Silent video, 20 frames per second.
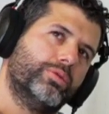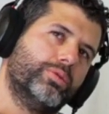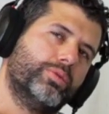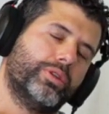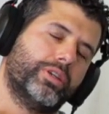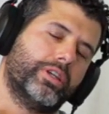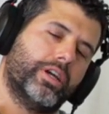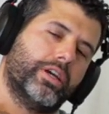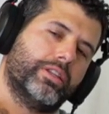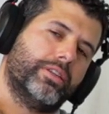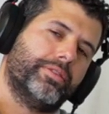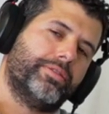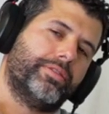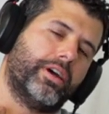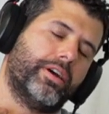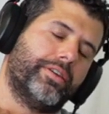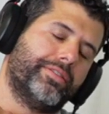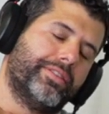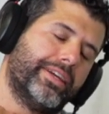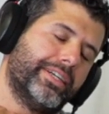we got the
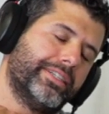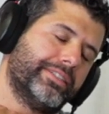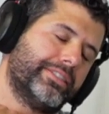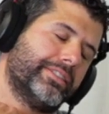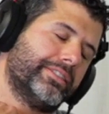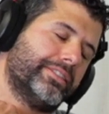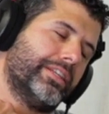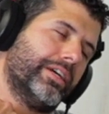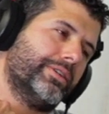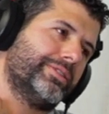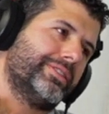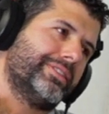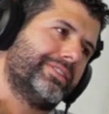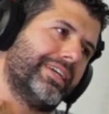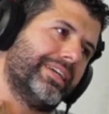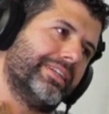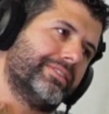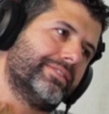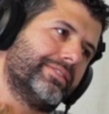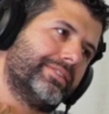valve lysis, now
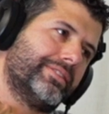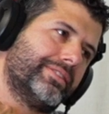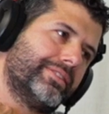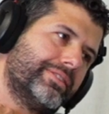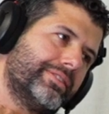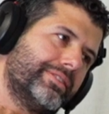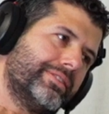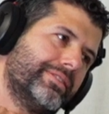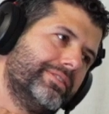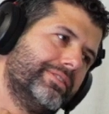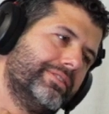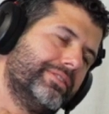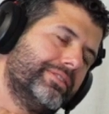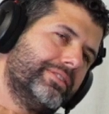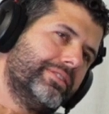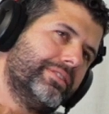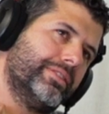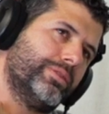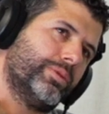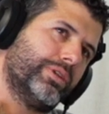stents.
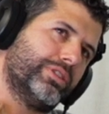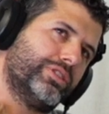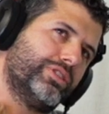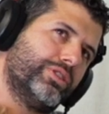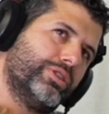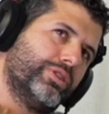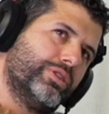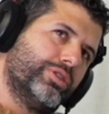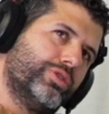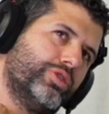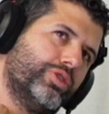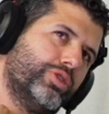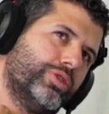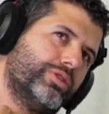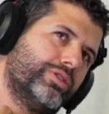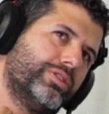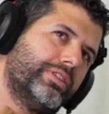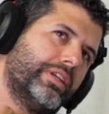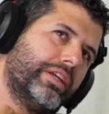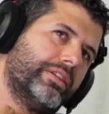Do you
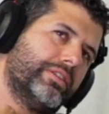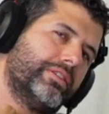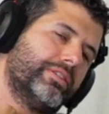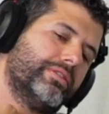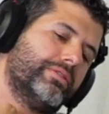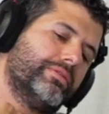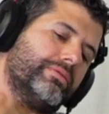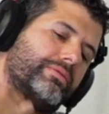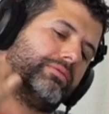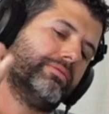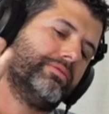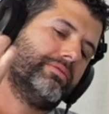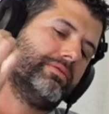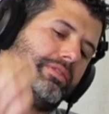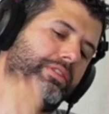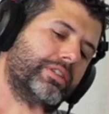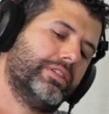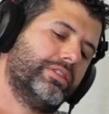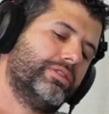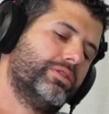stent
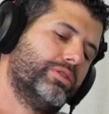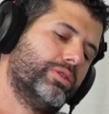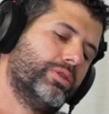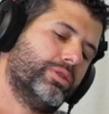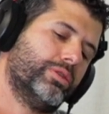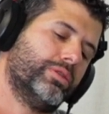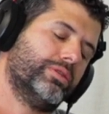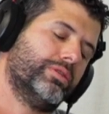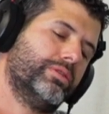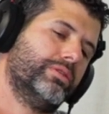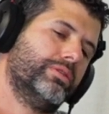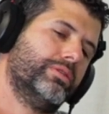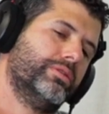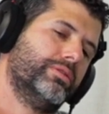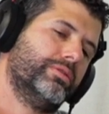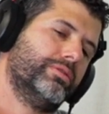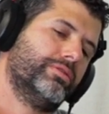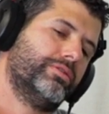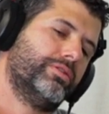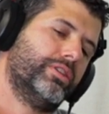distal
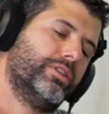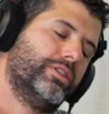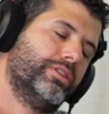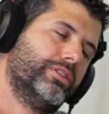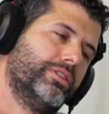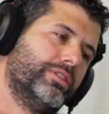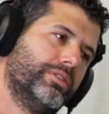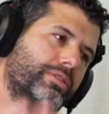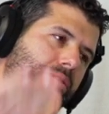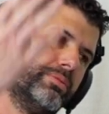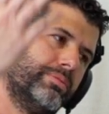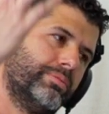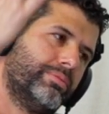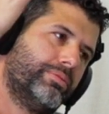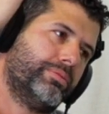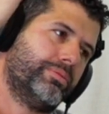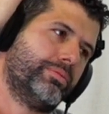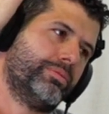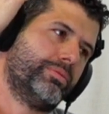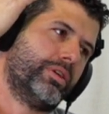first,
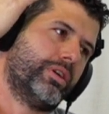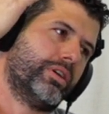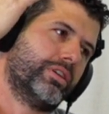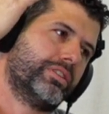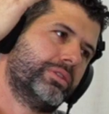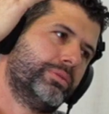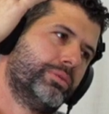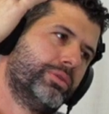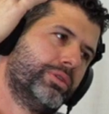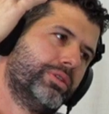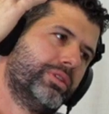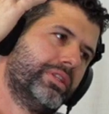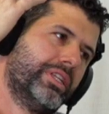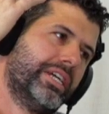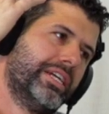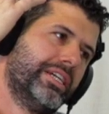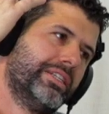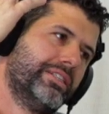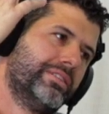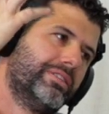proximal
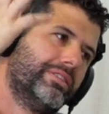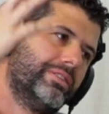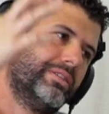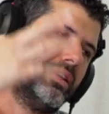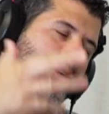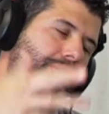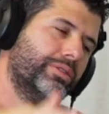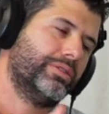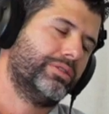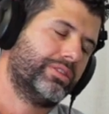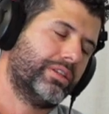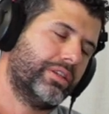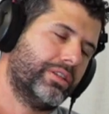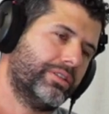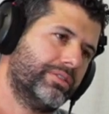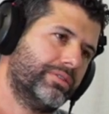last? How do you stent?